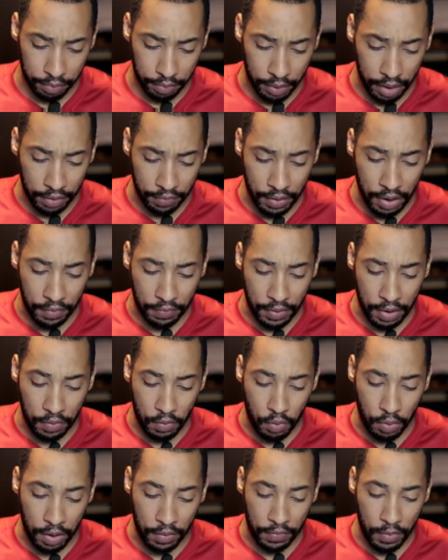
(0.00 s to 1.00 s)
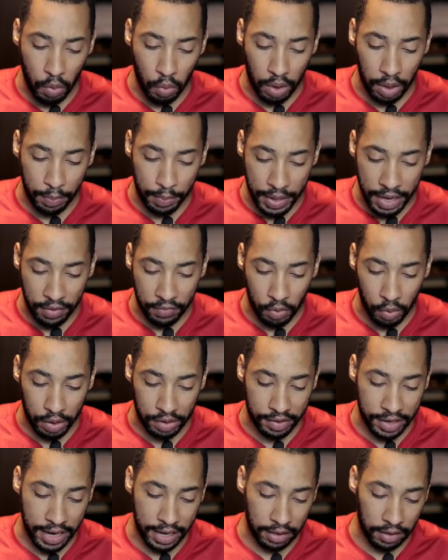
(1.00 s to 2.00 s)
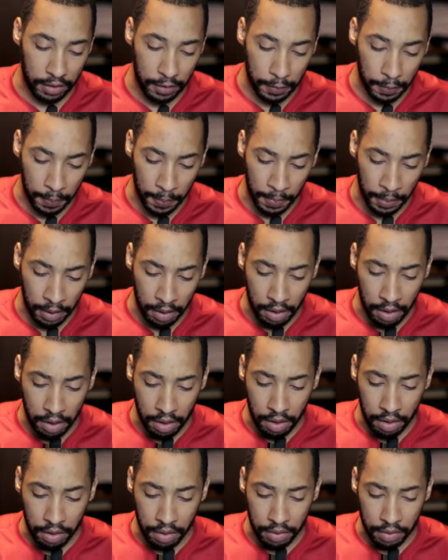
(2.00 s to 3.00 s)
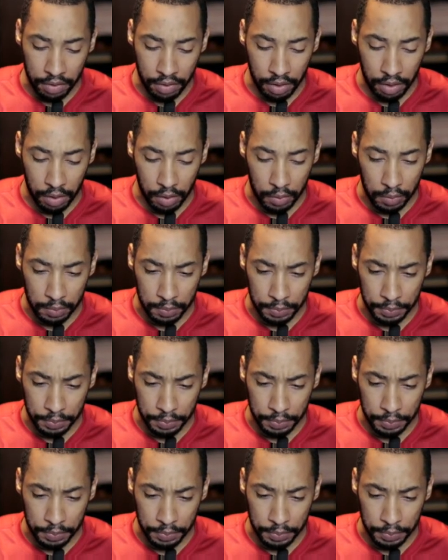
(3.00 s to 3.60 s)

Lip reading: if you want to be a voice actor. So